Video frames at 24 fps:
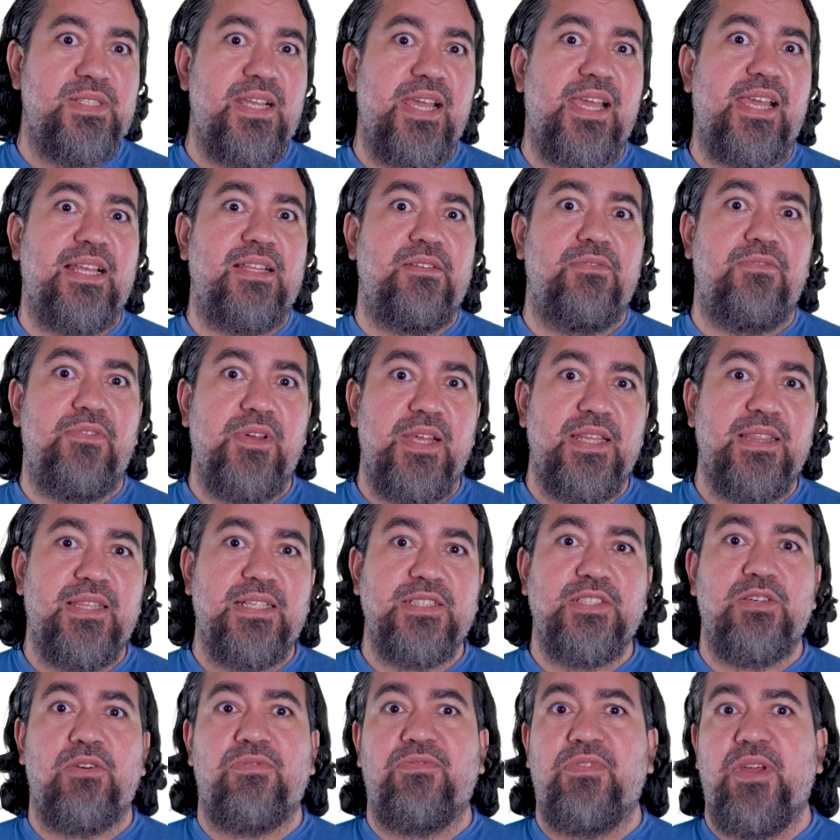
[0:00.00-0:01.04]
take
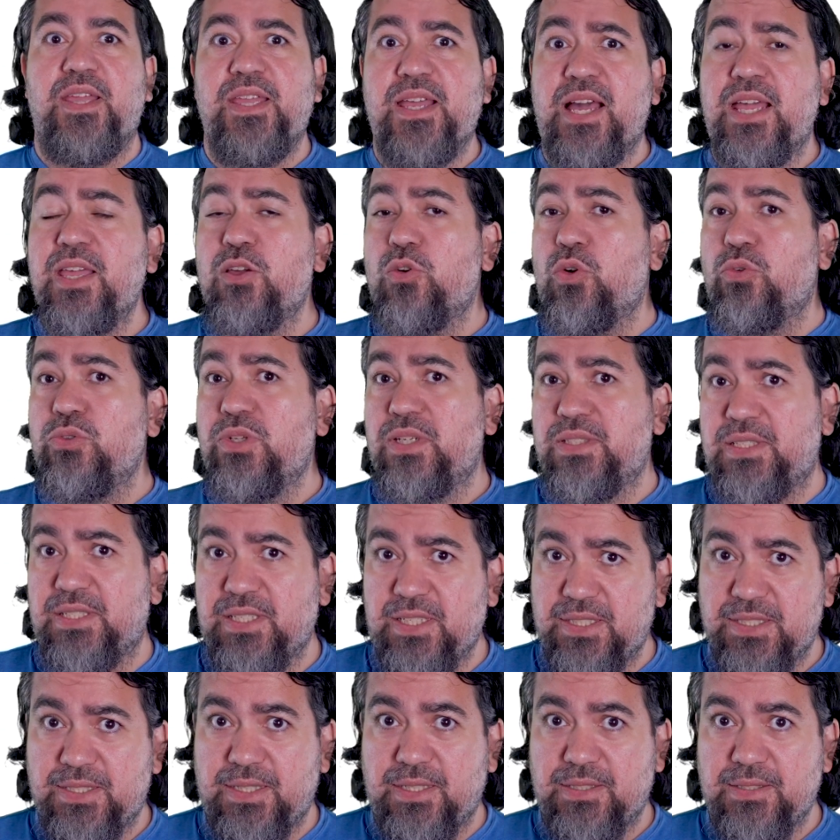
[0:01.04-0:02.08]
advantage of A I code
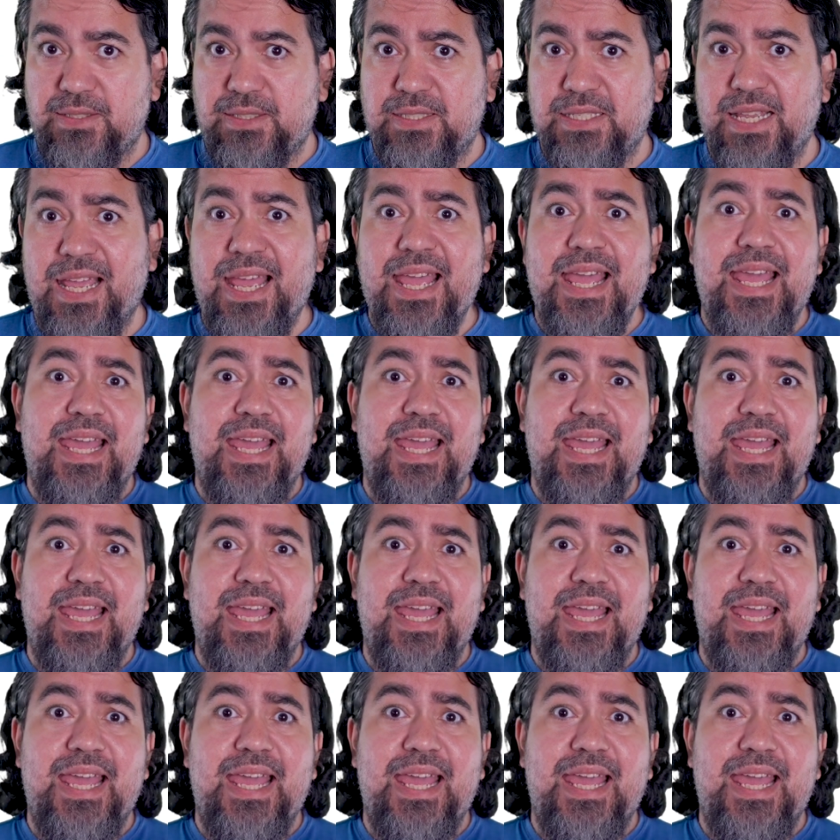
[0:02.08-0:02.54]
assistants,